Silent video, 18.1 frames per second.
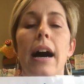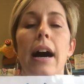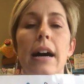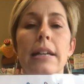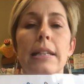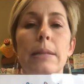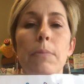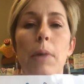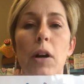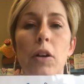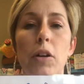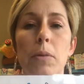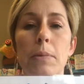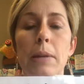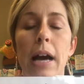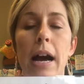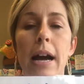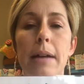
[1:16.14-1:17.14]
small group
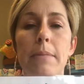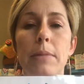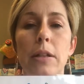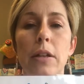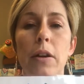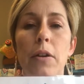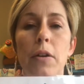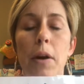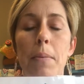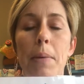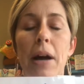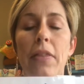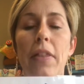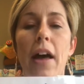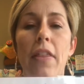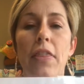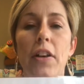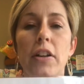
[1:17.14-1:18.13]
time to about
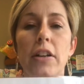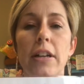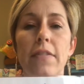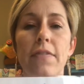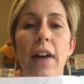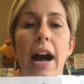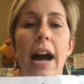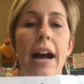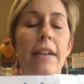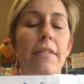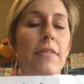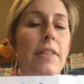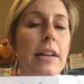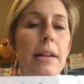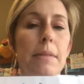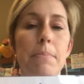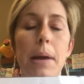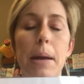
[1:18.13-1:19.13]
that 35,
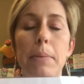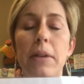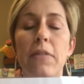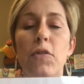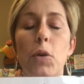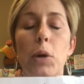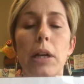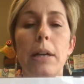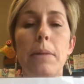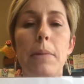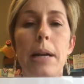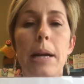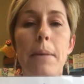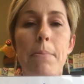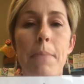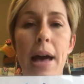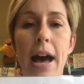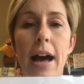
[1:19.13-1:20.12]
maybe
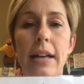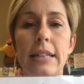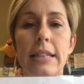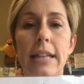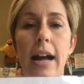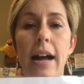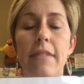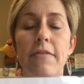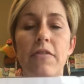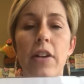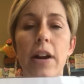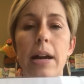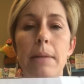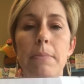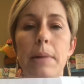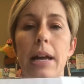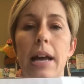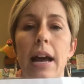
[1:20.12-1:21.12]
40-minute max time
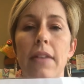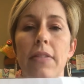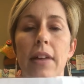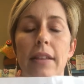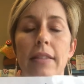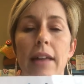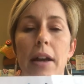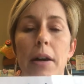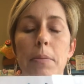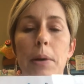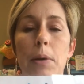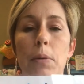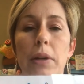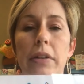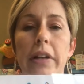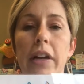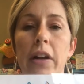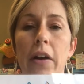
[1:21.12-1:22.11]
frame. I think that'll be
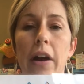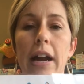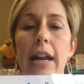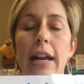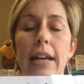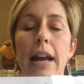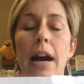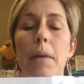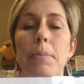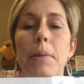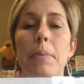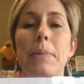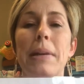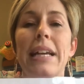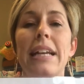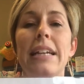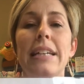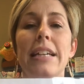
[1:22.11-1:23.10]
really great and help them
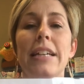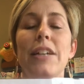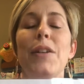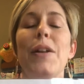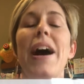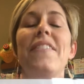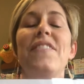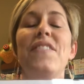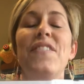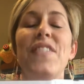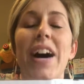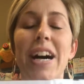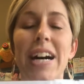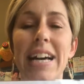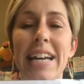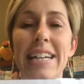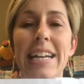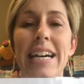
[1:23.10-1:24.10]
to continue to have
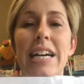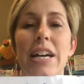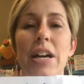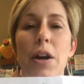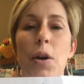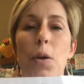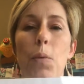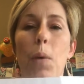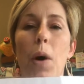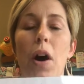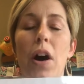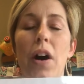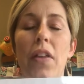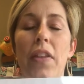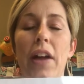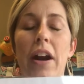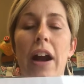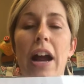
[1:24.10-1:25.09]
fun
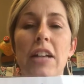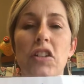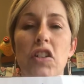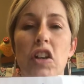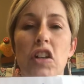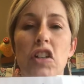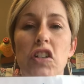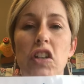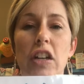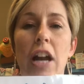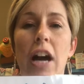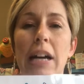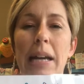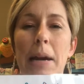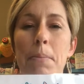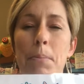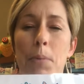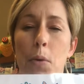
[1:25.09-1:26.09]
while they're at church and not
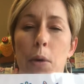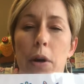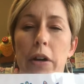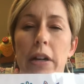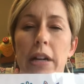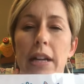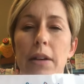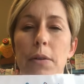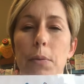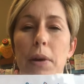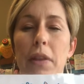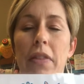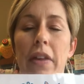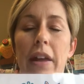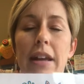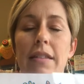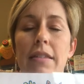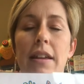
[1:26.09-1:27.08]
get bored with
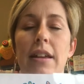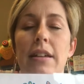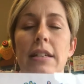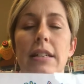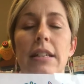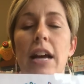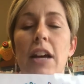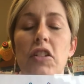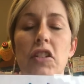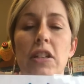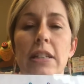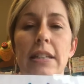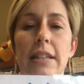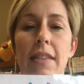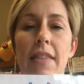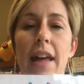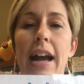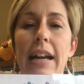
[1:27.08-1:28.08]
lengthy
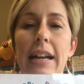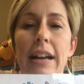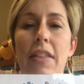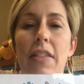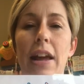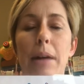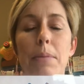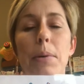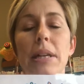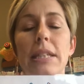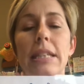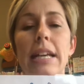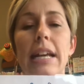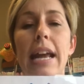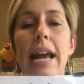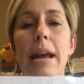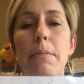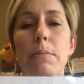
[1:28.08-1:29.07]
discussions and that kind of thing. Plus the
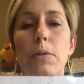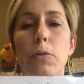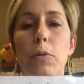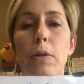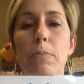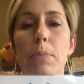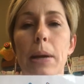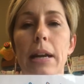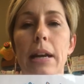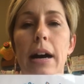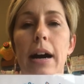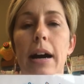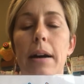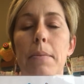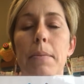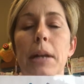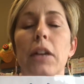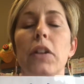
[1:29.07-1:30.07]
games we've been
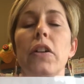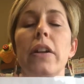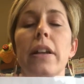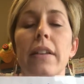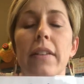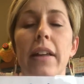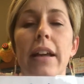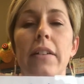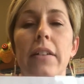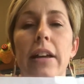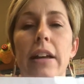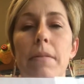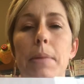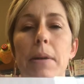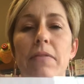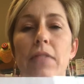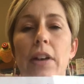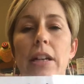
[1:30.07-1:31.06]
including lately have
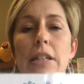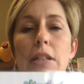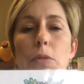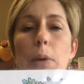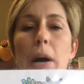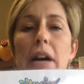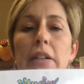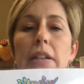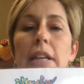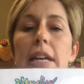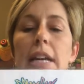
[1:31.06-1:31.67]
been fun as well.